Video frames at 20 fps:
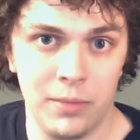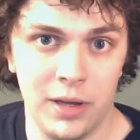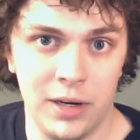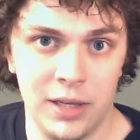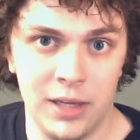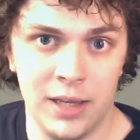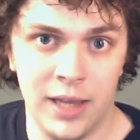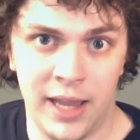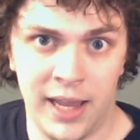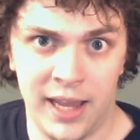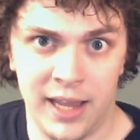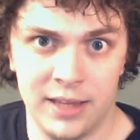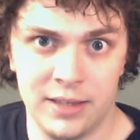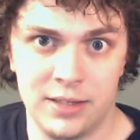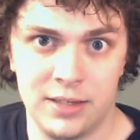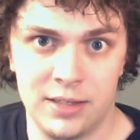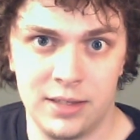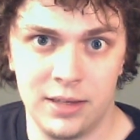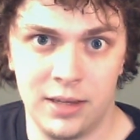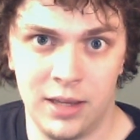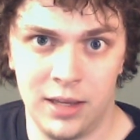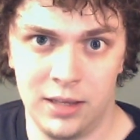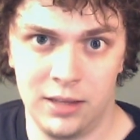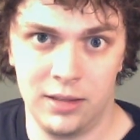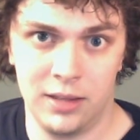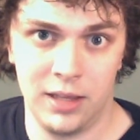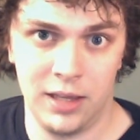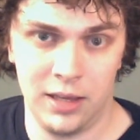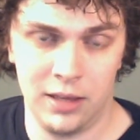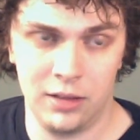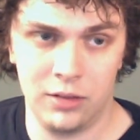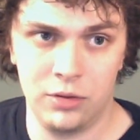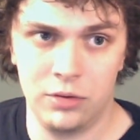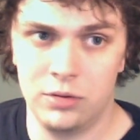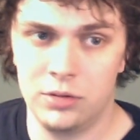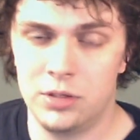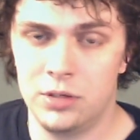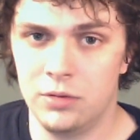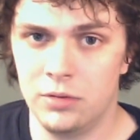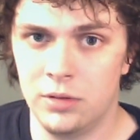everybody asks, and they
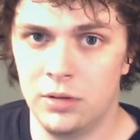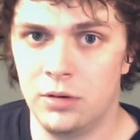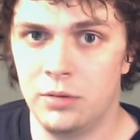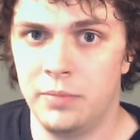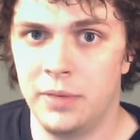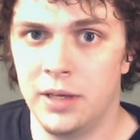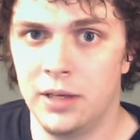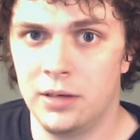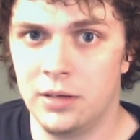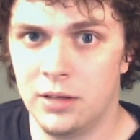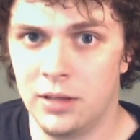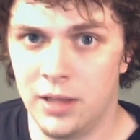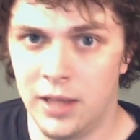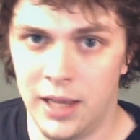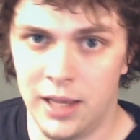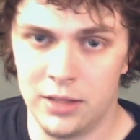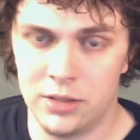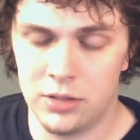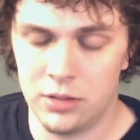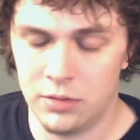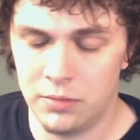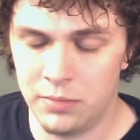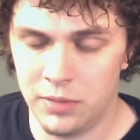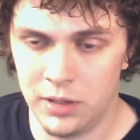alluded to a little bit the answer,